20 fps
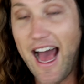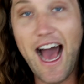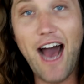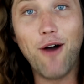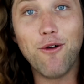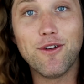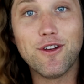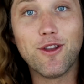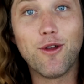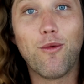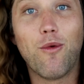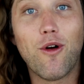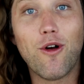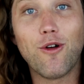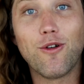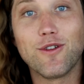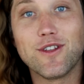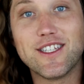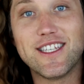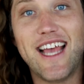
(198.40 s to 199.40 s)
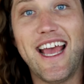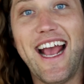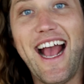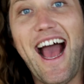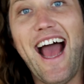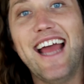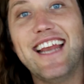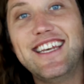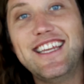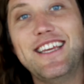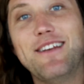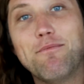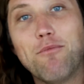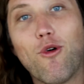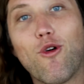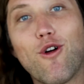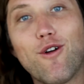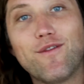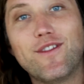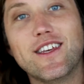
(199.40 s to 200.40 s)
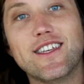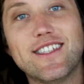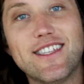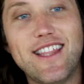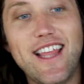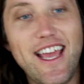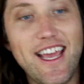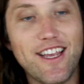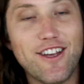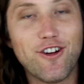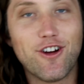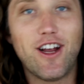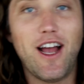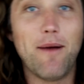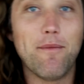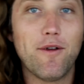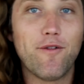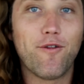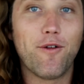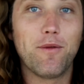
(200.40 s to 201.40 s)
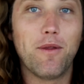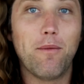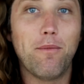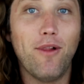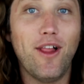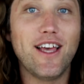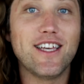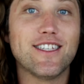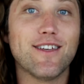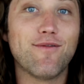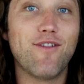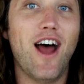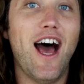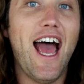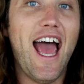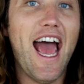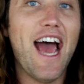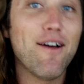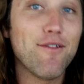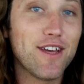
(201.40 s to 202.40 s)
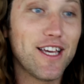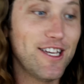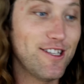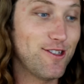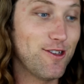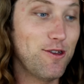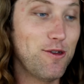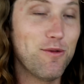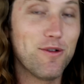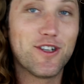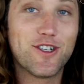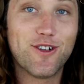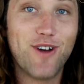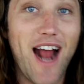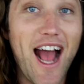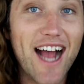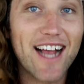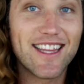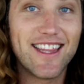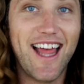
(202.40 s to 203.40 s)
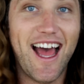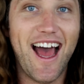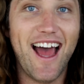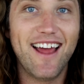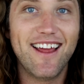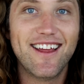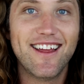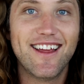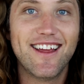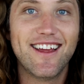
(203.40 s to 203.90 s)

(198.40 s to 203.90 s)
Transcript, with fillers: out in the world saying, I need more of this thing, you're coming from the place of not having it, so you attract that.